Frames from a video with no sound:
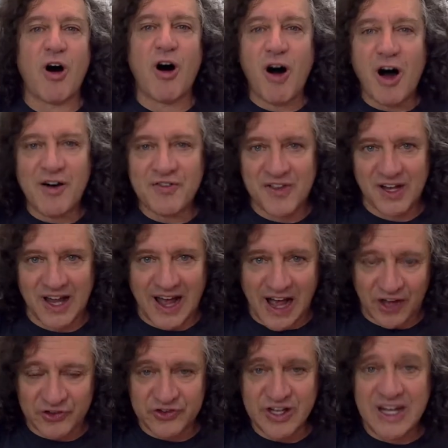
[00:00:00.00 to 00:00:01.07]
off the
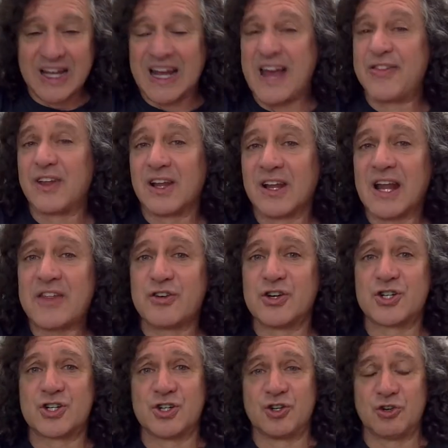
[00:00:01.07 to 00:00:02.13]
last, and the leather
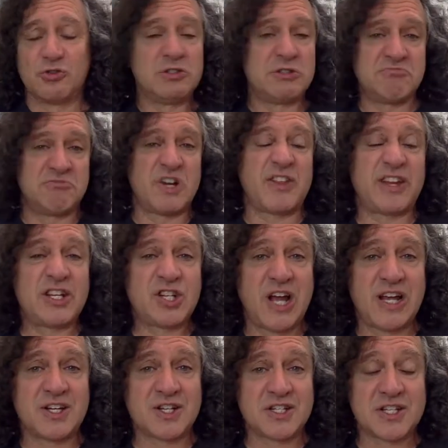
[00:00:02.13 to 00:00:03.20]
shoe, nothing
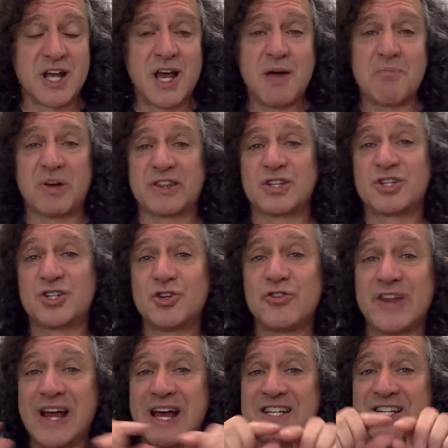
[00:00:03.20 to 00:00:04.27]
changes. But the shoe
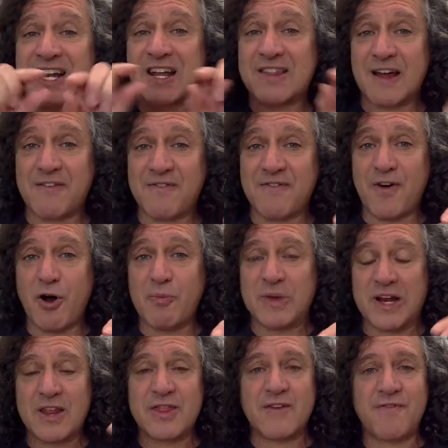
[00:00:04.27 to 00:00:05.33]
that has any of that foam in
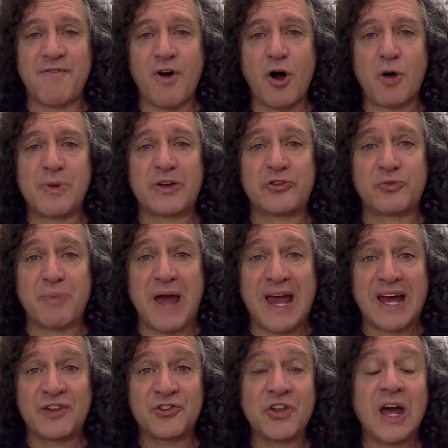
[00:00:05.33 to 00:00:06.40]
it, the foam
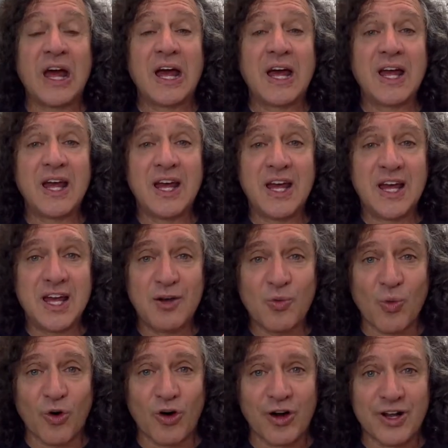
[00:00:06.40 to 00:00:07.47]
expands
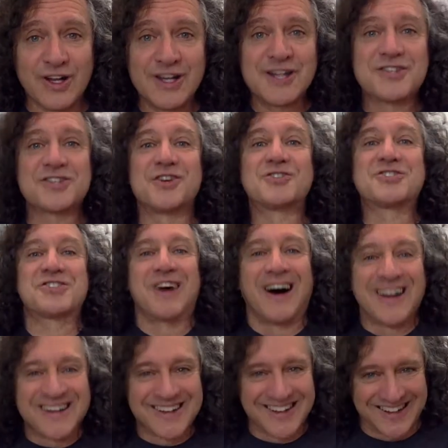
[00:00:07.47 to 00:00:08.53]
inward. So
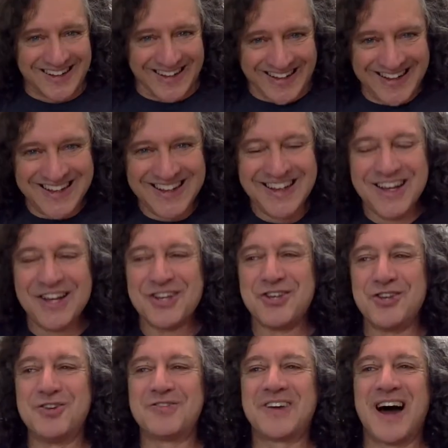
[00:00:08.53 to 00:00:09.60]
suddenly
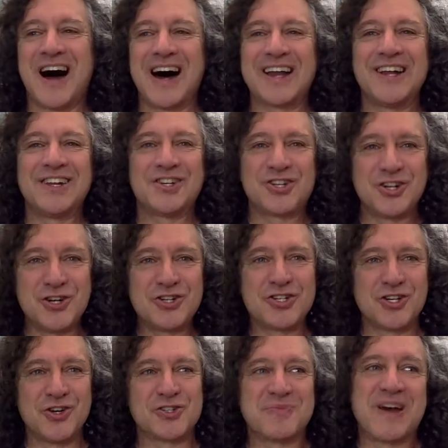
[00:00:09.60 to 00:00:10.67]
you've got two
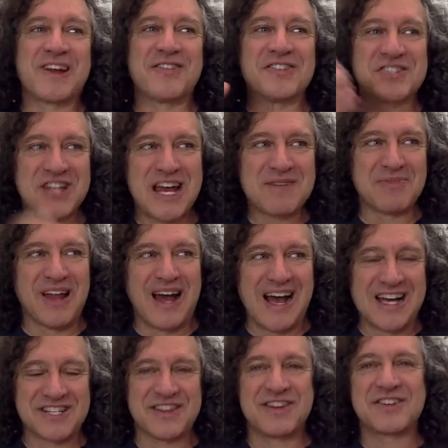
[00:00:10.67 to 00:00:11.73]
shoes made on the same
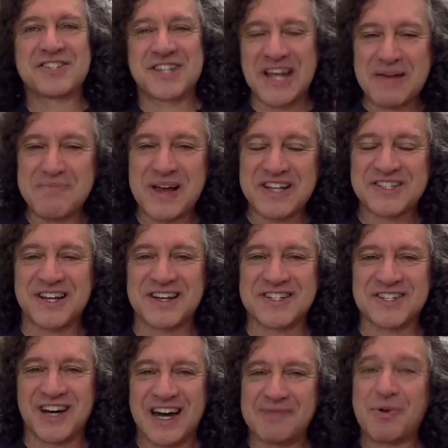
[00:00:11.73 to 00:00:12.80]
last that are the same basic
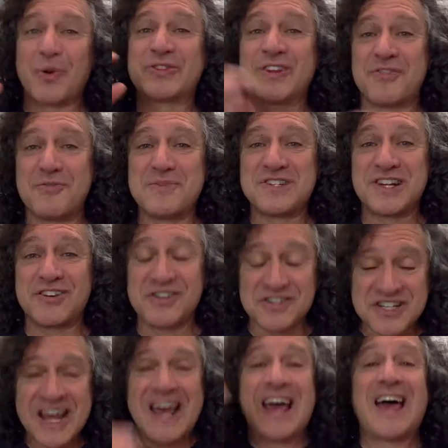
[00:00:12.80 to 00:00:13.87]
design but with different
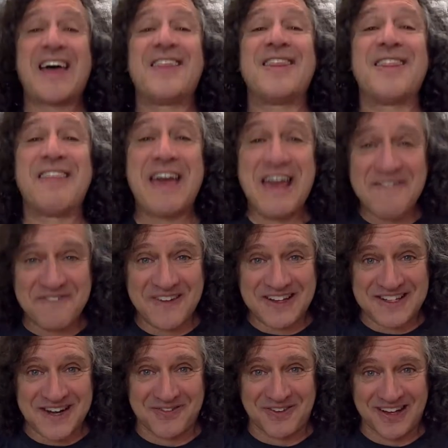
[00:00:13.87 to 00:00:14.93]
materials, and they fit
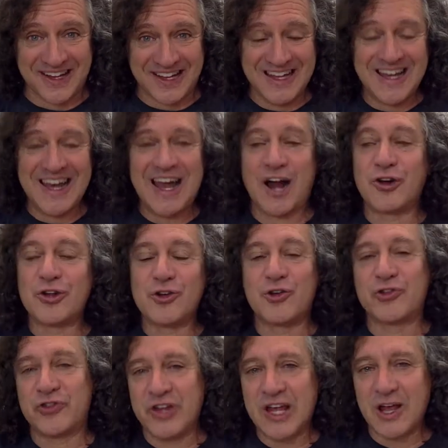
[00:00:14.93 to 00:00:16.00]
differently. Are you
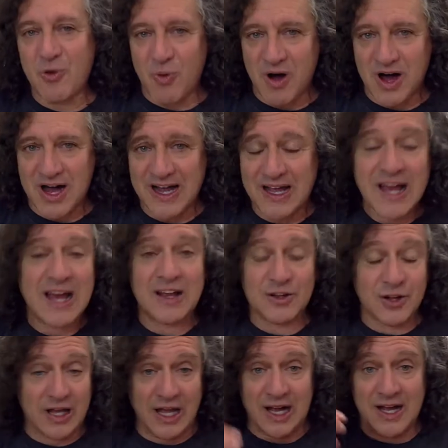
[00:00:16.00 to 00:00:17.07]
seeing why?
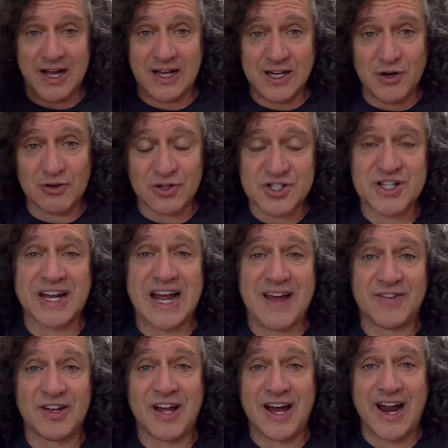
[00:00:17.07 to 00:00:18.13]
Look, I know it looks like I
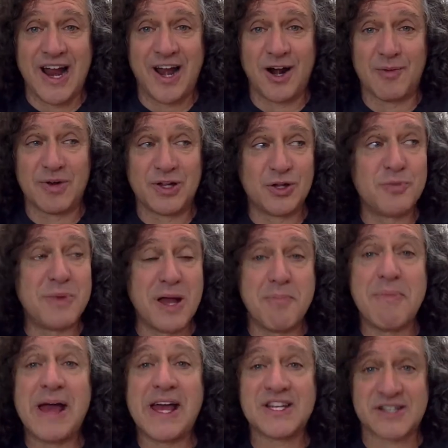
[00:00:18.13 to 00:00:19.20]
have a lot of hair, but you'd be
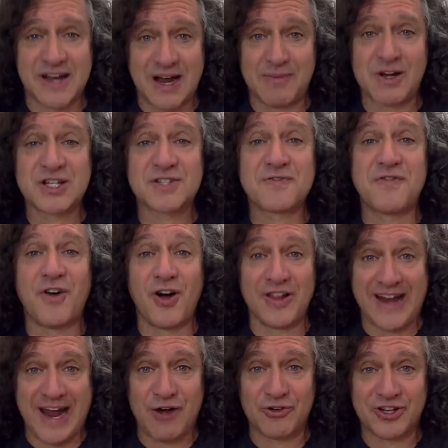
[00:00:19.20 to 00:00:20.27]
amazed at how much has
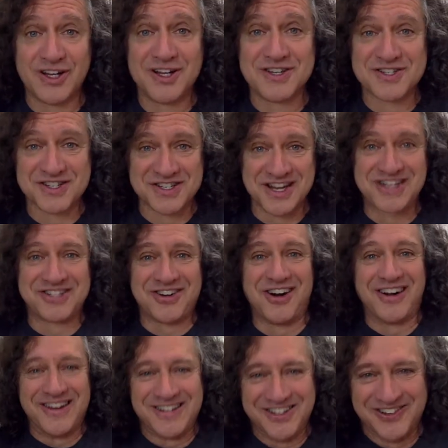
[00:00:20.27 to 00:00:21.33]
fallen out since I
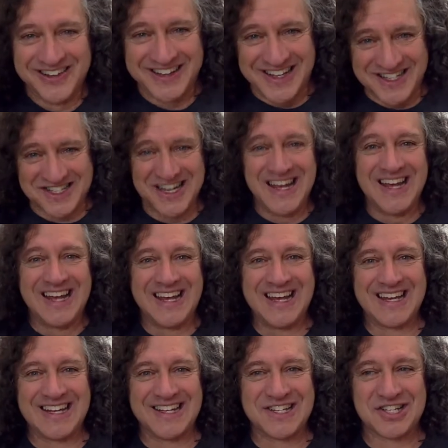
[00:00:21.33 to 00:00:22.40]
started doing this.
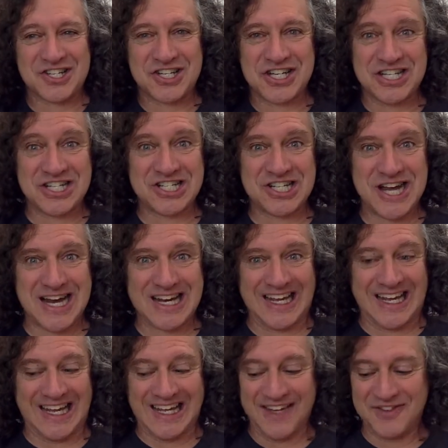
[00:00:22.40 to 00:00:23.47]
It is
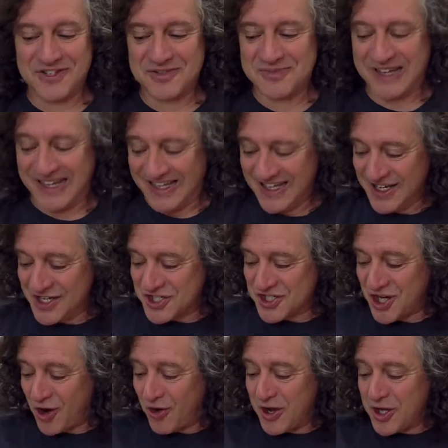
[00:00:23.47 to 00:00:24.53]
shocking, even to me.
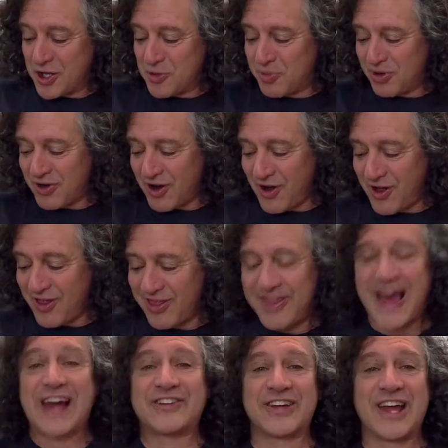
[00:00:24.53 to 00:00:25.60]
So you put all of
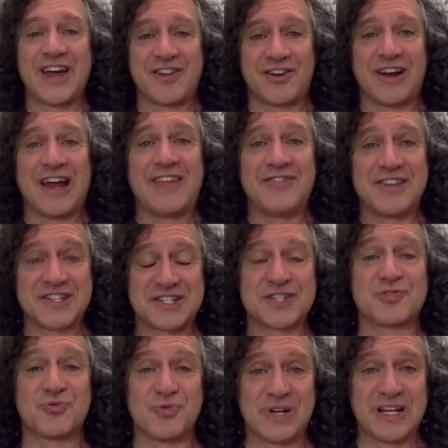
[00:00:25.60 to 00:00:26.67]
that together, and this
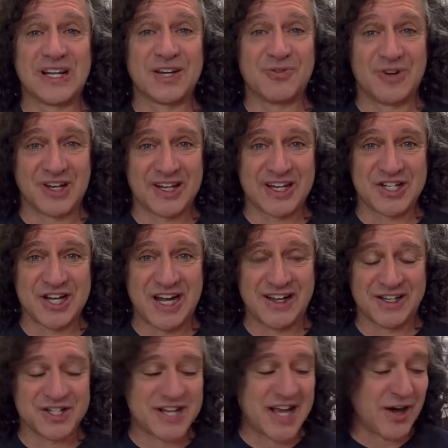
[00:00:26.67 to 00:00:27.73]
is really, really a
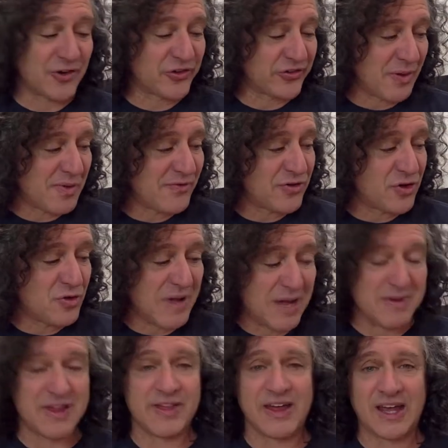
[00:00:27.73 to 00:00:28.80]
challenge. Now, some of you may
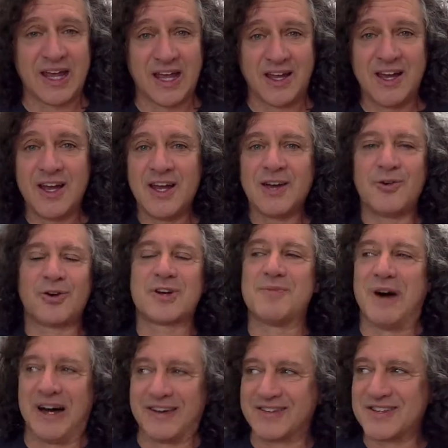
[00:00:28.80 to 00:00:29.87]
be thinking, well, come
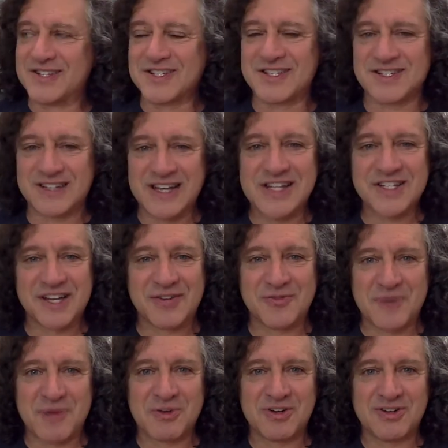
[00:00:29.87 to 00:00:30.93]
on, this is easy,
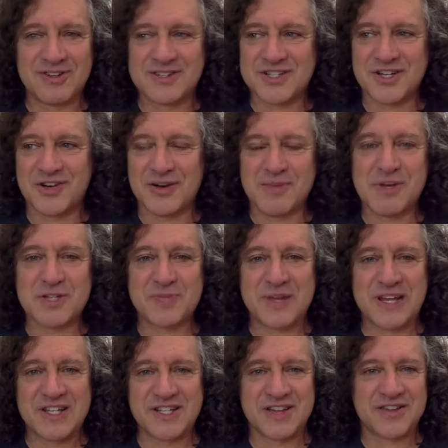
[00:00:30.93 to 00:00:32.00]
remember? So it must
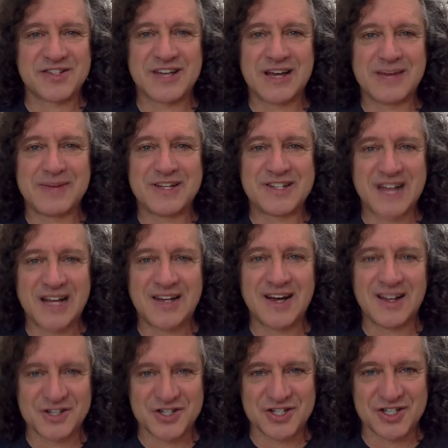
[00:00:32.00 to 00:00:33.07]
be easy. There's got to be a
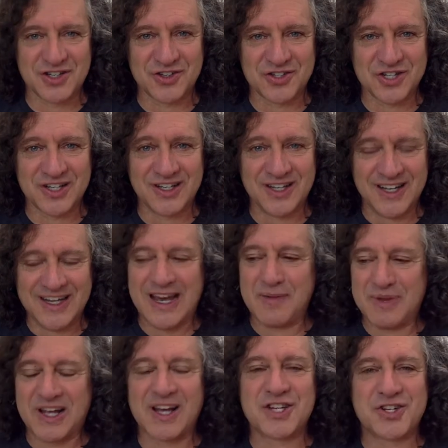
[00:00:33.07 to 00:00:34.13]
technology solution. And
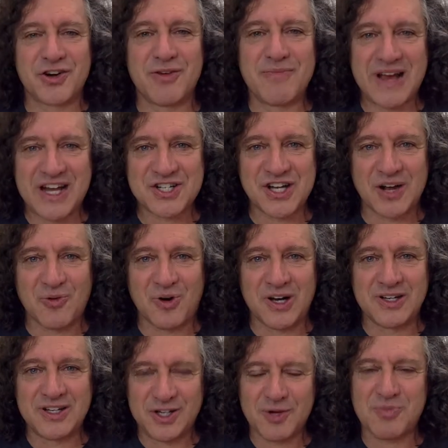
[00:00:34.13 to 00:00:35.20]
because you're imagining
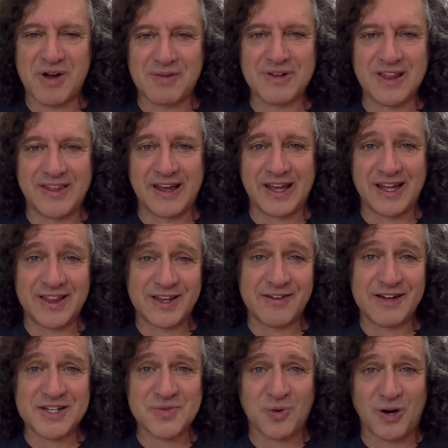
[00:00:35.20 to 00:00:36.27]
one, you're probably thinking there
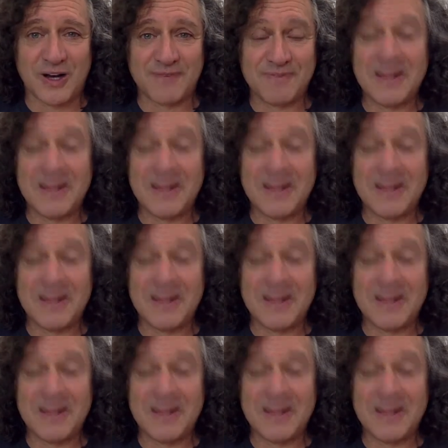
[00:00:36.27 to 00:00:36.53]
is one.